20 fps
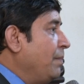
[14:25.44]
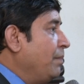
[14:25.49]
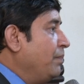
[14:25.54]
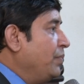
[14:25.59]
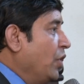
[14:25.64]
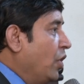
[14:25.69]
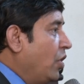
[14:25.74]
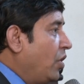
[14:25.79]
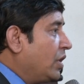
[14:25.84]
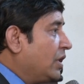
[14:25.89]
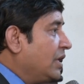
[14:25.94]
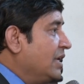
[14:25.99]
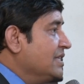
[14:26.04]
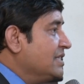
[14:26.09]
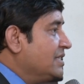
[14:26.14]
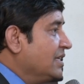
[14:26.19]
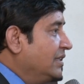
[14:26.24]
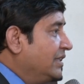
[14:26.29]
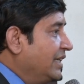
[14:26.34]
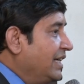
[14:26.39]
pure
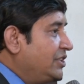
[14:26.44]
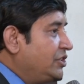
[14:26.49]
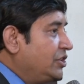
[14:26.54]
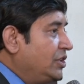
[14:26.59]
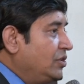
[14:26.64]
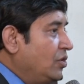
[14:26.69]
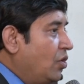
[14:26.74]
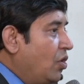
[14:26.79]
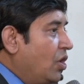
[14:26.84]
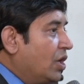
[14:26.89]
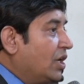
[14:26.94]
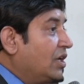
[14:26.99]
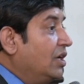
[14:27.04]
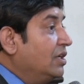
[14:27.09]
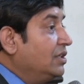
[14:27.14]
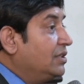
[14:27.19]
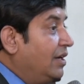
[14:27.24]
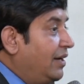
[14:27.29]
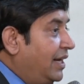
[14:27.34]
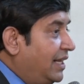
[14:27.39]
consultation or
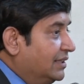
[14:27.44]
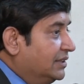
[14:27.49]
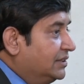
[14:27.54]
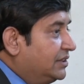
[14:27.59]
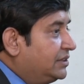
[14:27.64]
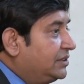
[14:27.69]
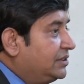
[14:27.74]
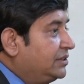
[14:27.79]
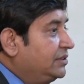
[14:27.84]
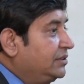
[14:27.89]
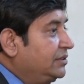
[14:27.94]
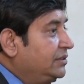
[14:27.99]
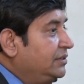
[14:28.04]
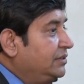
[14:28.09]
concurrence.